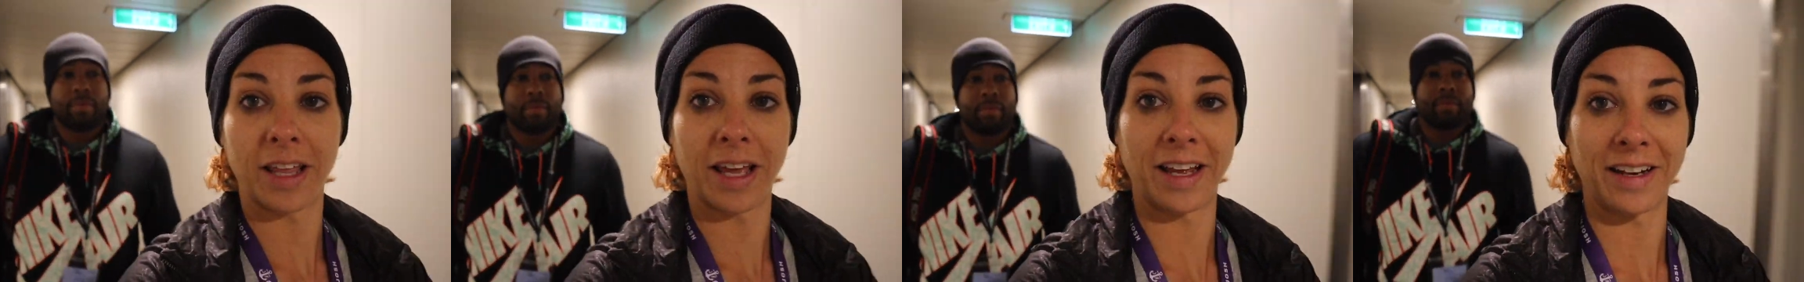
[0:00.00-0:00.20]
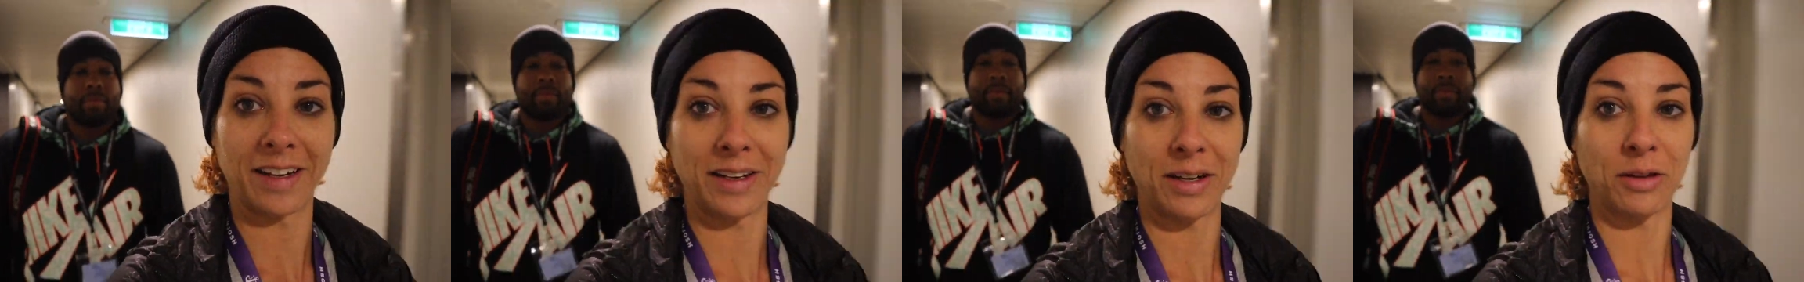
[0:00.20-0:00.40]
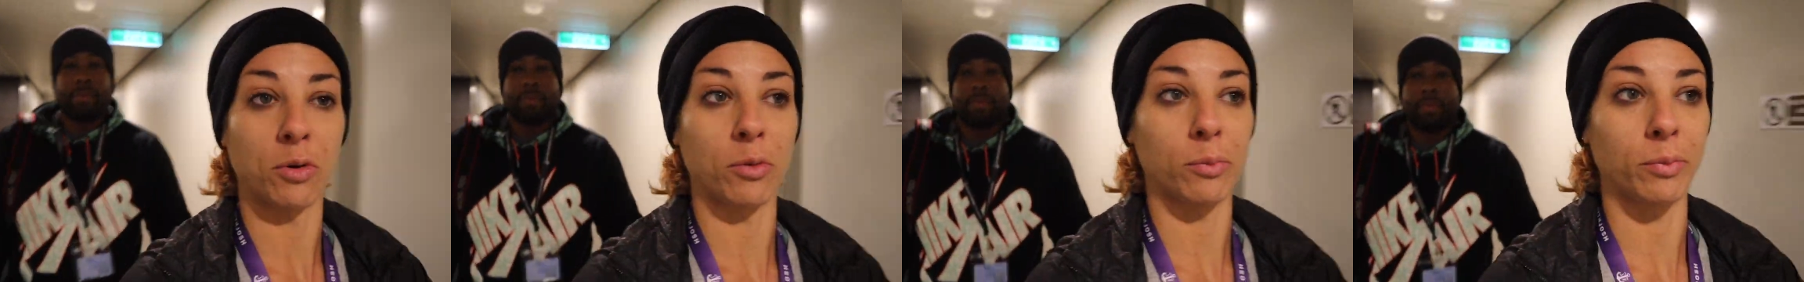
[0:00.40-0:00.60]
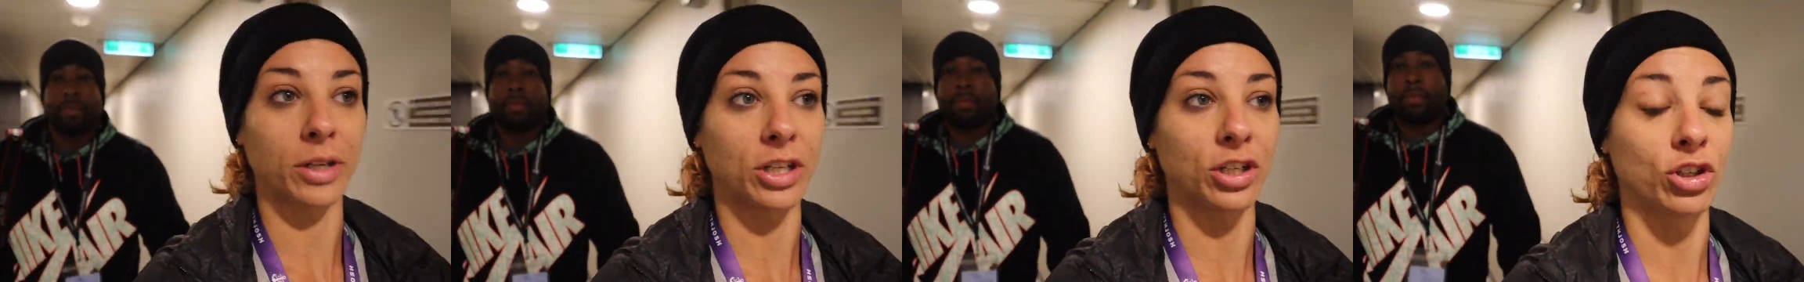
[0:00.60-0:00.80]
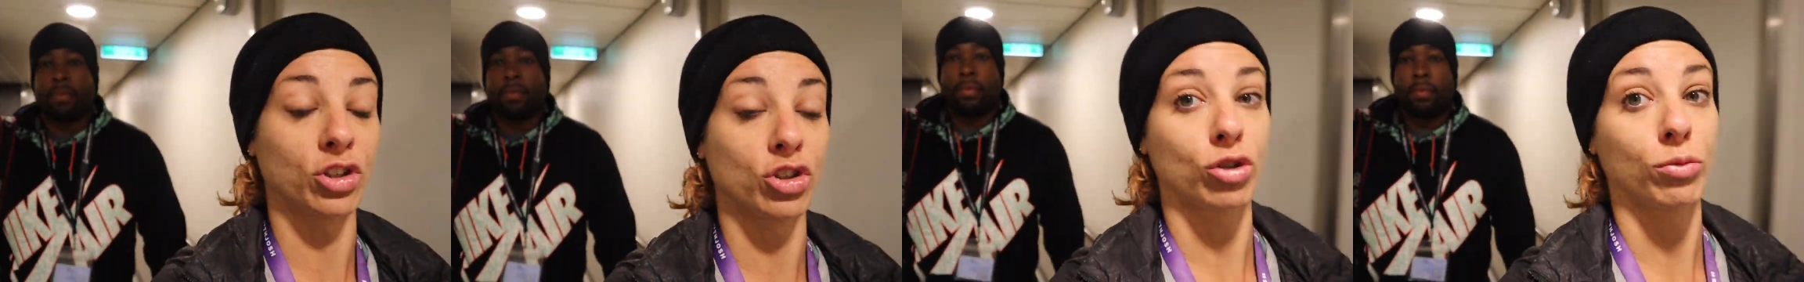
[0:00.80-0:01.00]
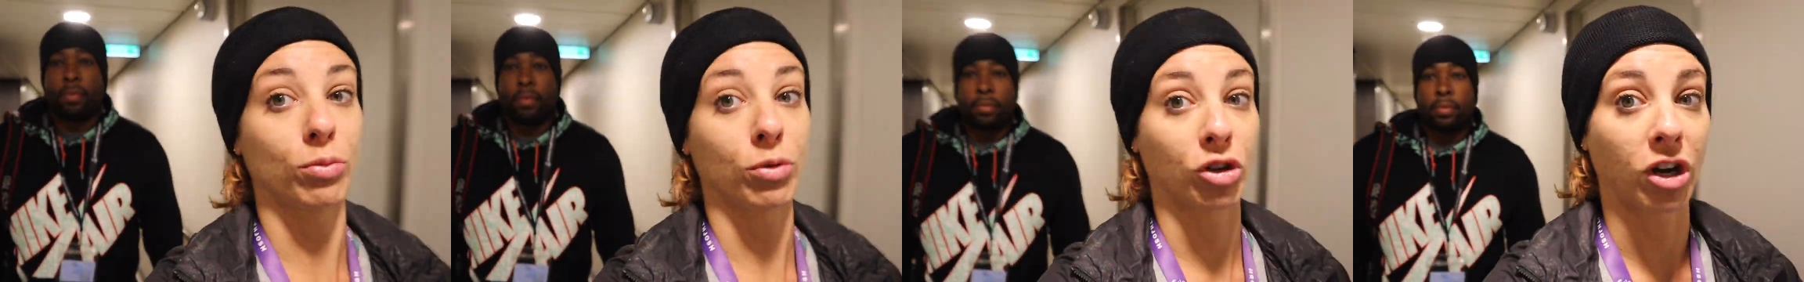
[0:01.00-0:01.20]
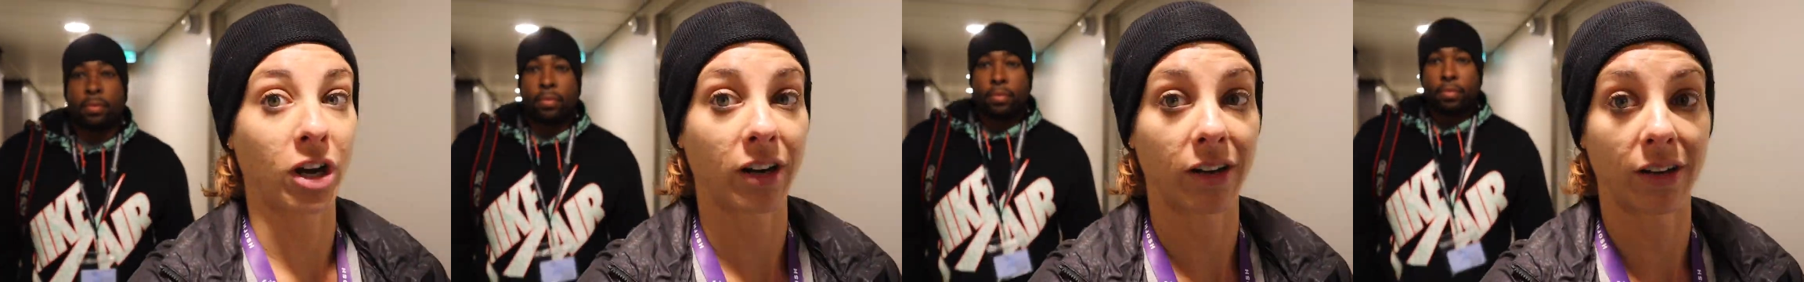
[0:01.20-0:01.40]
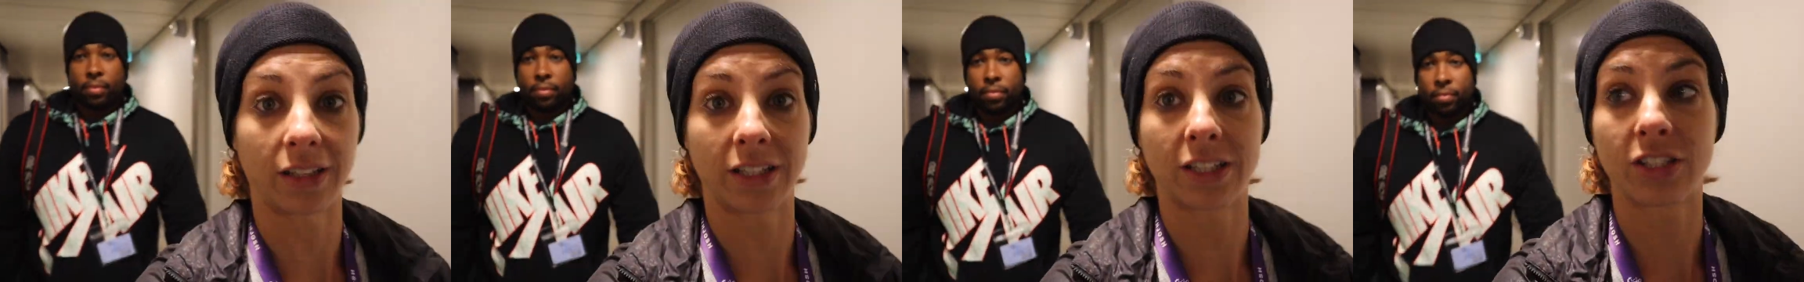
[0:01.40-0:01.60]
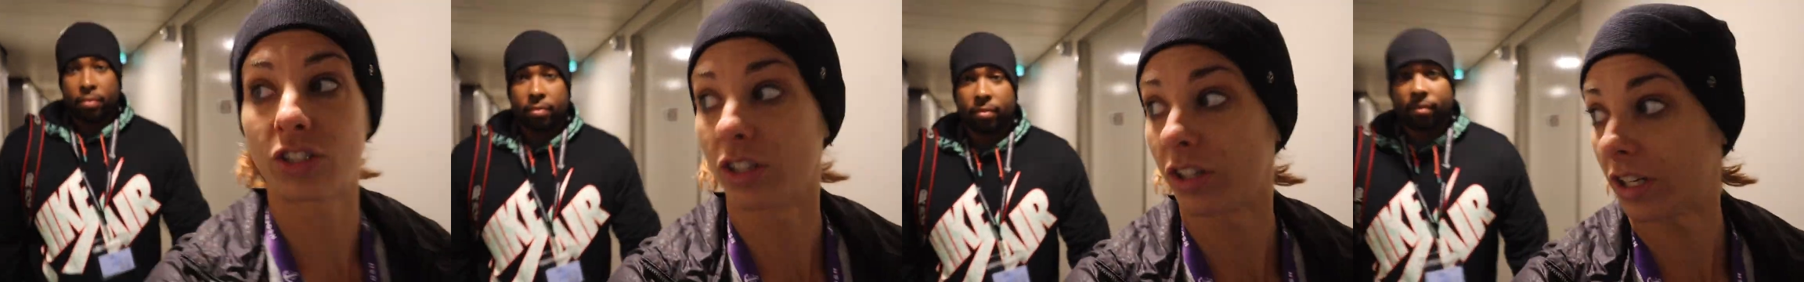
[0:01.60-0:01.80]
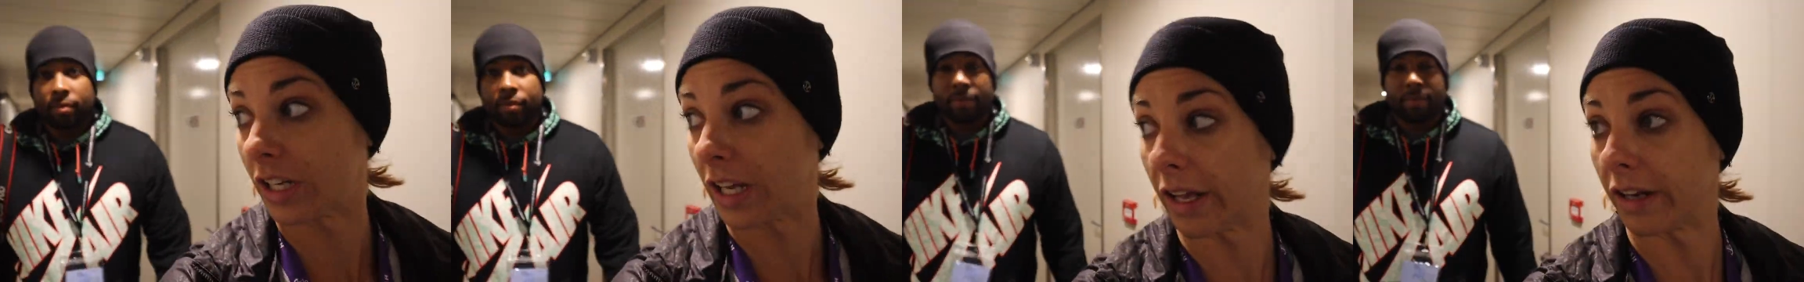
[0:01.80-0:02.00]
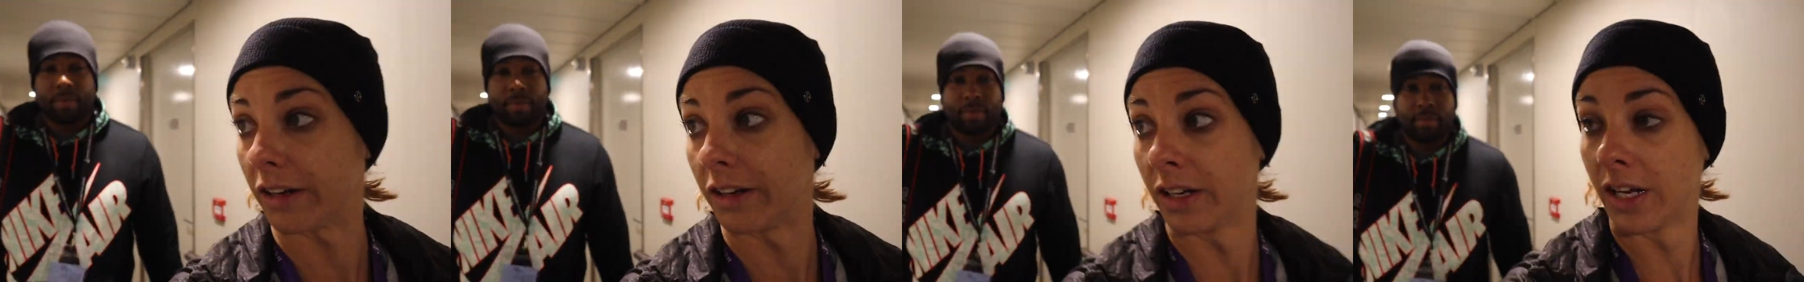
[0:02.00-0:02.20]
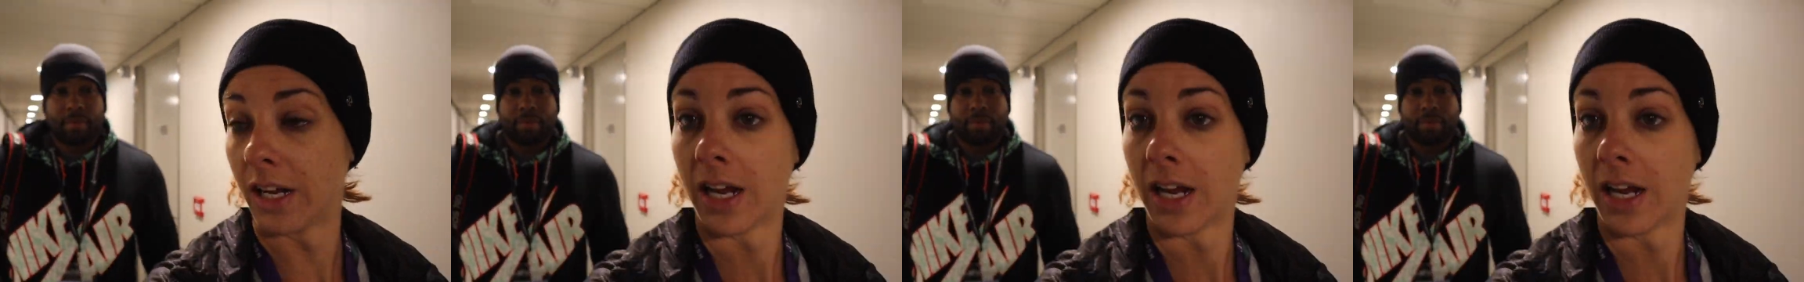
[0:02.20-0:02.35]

Speaker 1: that it won't be super crowded, at least not yet.